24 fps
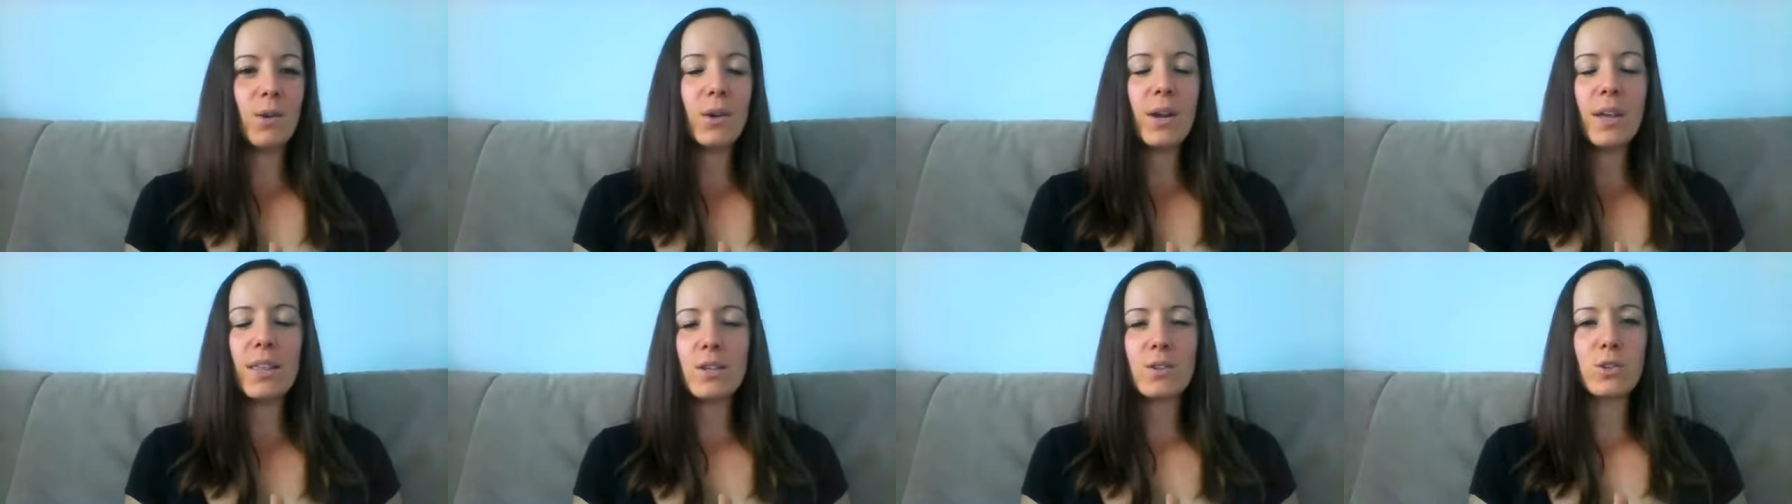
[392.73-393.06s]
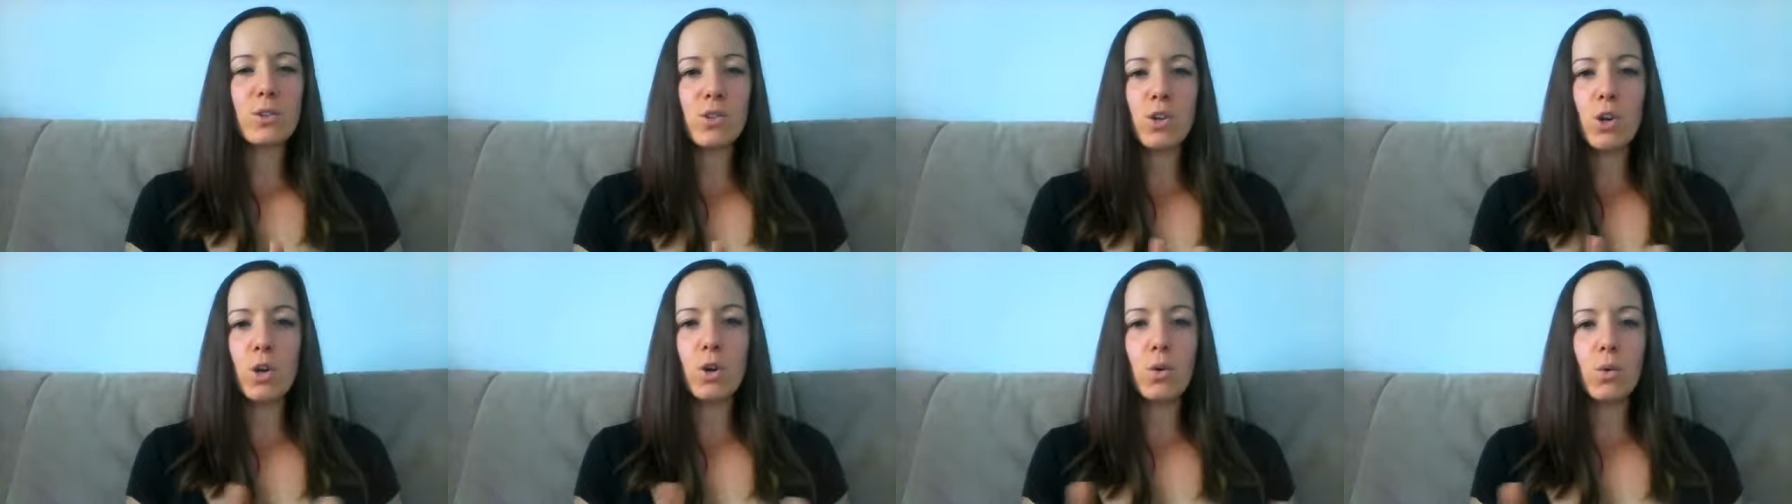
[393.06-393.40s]
okay,
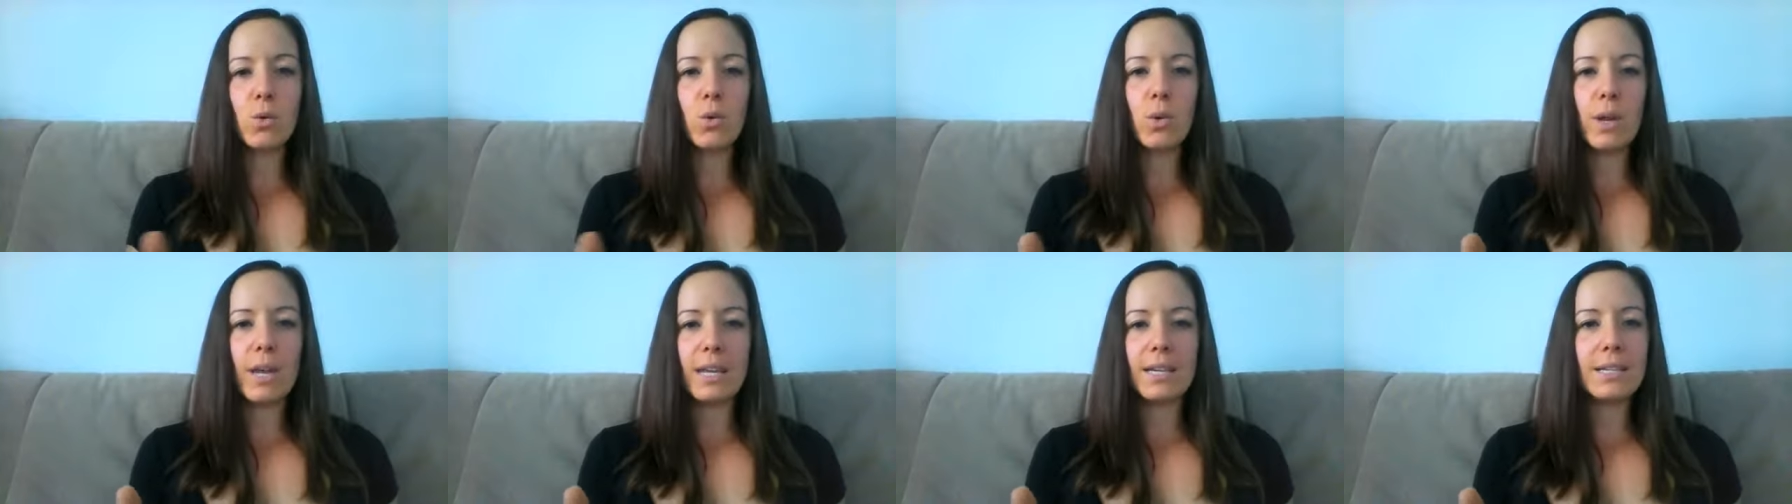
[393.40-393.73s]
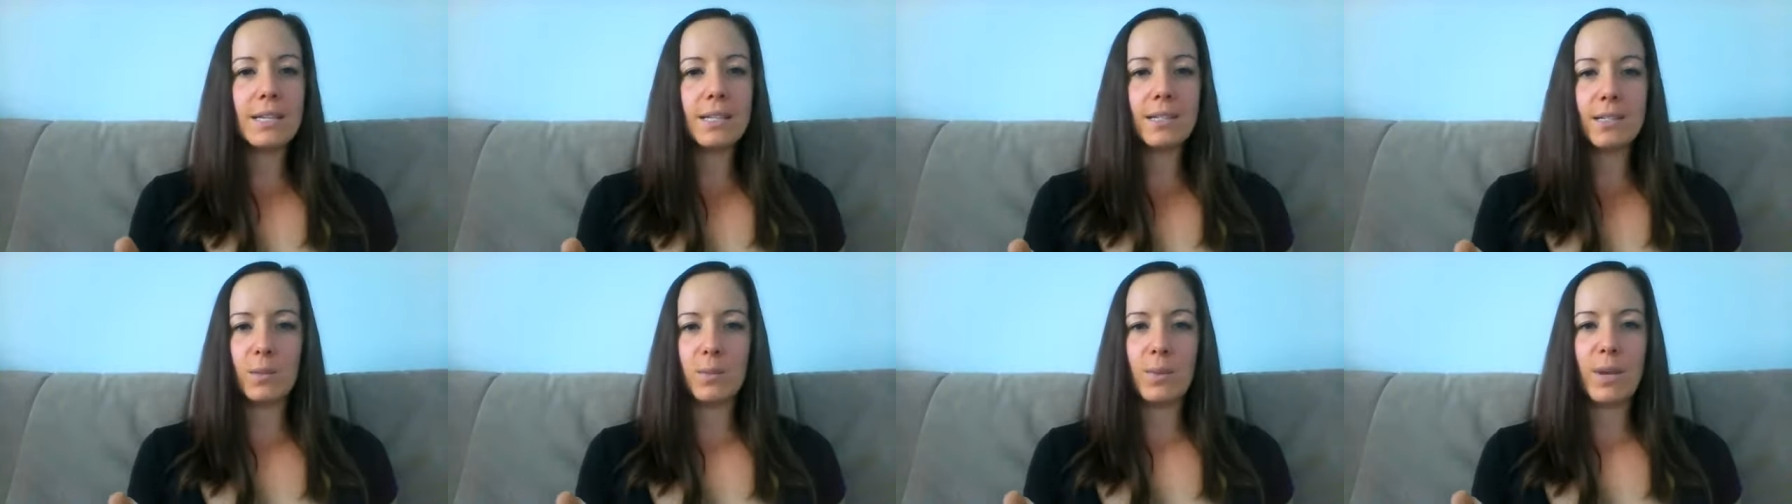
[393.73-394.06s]
there's no
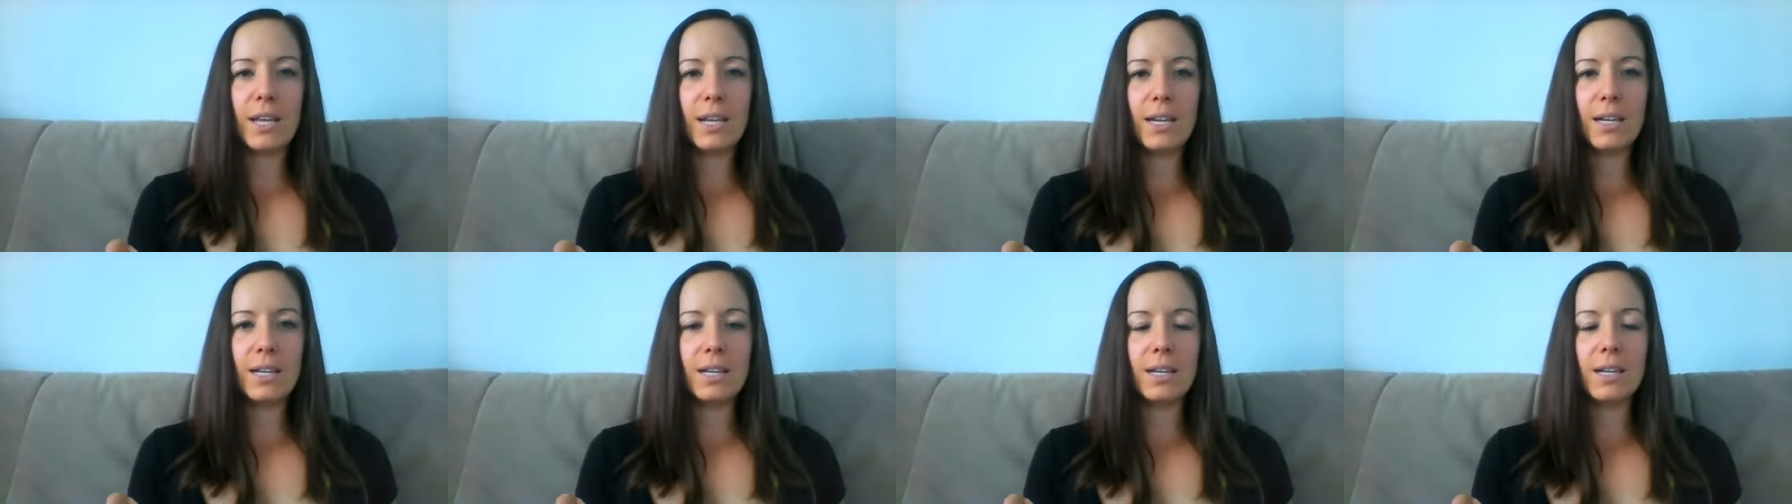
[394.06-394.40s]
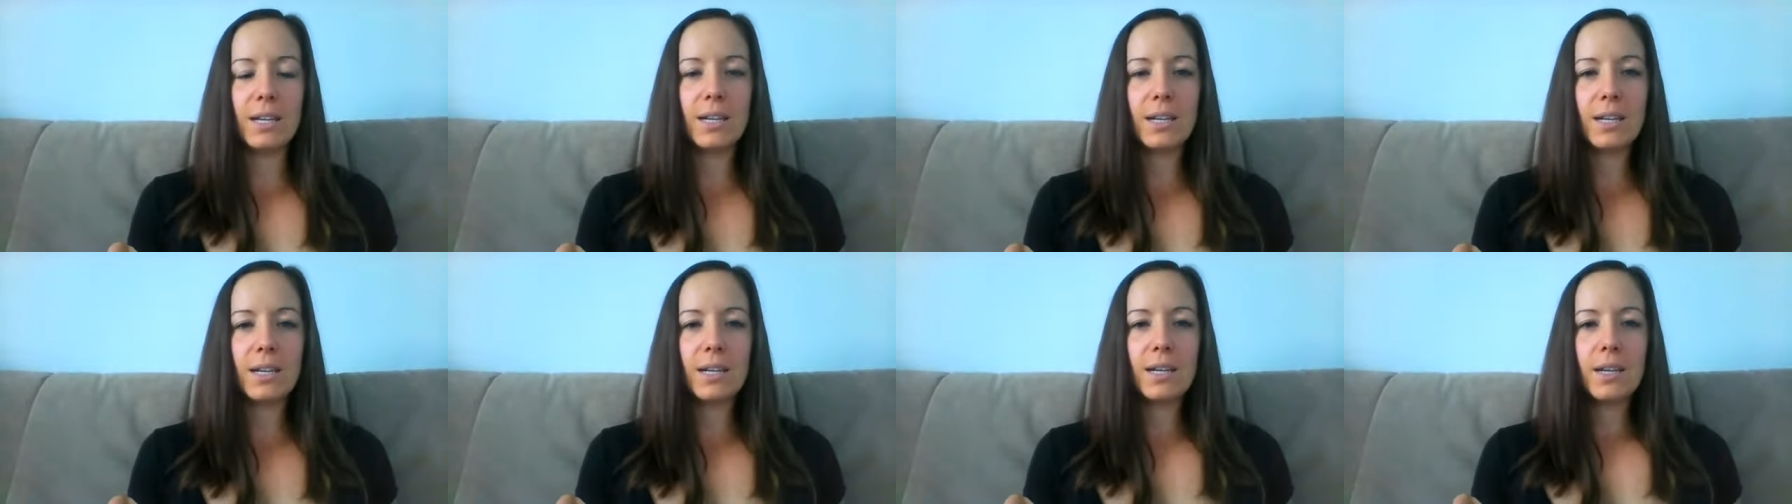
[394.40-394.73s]

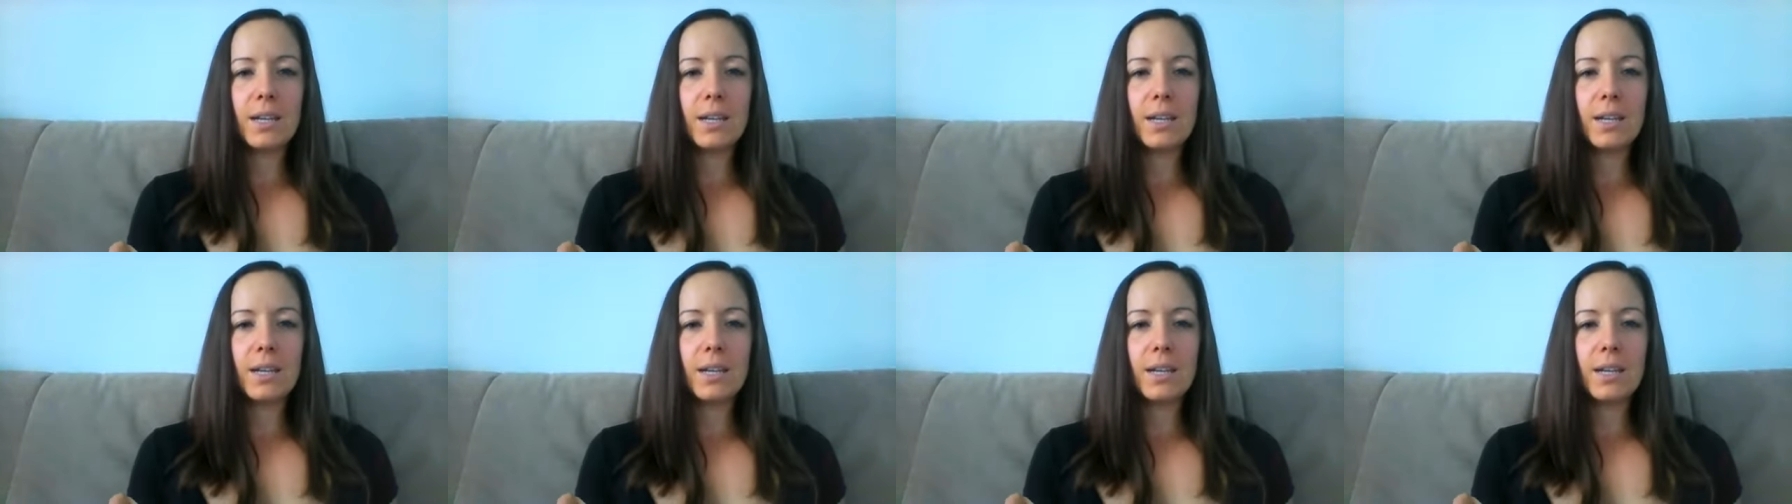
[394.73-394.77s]
anticipated